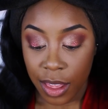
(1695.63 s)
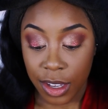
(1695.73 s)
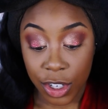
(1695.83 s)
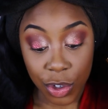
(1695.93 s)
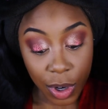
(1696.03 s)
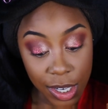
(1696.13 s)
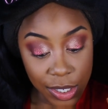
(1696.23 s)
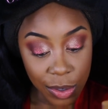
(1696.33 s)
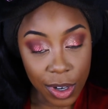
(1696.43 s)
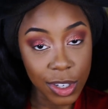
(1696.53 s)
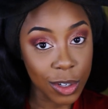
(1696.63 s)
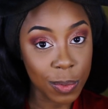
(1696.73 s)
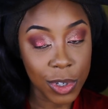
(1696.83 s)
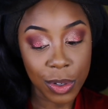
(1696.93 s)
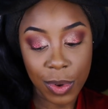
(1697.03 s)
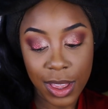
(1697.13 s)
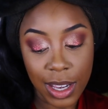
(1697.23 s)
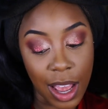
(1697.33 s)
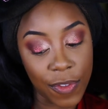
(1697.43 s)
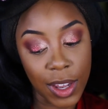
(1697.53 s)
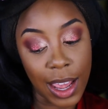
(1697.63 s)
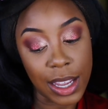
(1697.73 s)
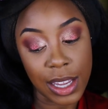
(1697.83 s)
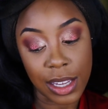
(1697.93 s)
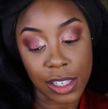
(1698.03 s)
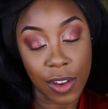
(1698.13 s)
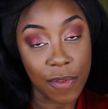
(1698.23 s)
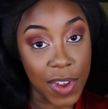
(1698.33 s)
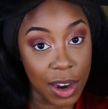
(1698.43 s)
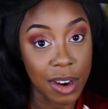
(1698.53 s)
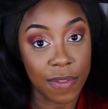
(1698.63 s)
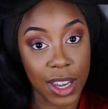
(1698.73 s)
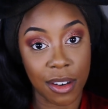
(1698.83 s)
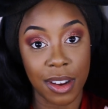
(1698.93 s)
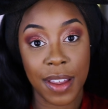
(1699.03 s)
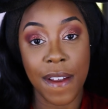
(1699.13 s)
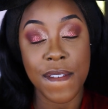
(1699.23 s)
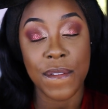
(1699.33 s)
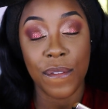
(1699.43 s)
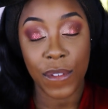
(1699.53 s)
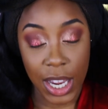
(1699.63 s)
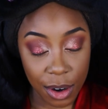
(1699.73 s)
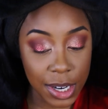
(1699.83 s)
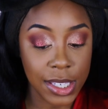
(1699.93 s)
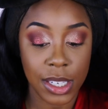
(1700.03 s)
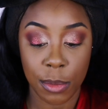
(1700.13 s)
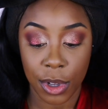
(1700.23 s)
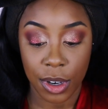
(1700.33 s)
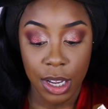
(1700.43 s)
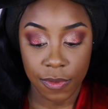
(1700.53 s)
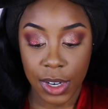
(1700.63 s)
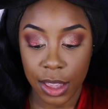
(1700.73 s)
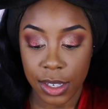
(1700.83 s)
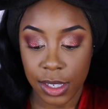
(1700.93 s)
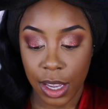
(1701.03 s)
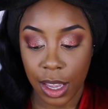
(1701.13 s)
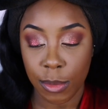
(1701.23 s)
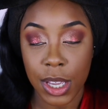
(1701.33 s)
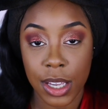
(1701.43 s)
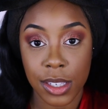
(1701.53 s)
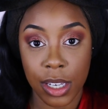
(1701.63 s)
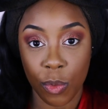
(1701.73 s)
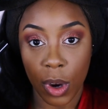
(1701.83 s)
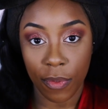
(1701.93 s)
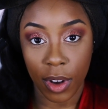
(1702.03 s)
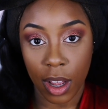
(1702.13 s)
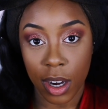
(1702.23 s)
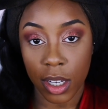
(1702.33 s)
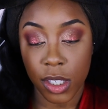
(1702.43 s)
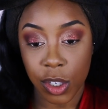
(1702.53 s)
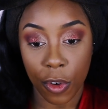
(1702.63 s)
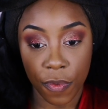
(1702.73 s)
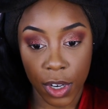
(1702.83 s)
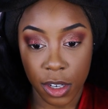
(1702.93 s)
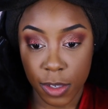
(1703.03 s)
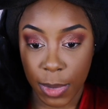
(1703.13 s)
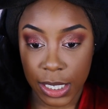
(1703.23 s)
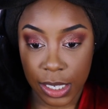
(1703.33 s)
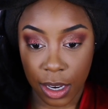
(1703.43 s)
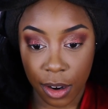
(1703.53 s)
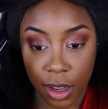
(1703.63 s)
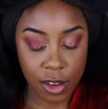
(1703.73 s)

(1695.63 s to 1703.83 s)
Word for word: the drugstore dupe to it that I feel like is very, very, very similar, if not the same, is the Revlon So Fierce Mascara.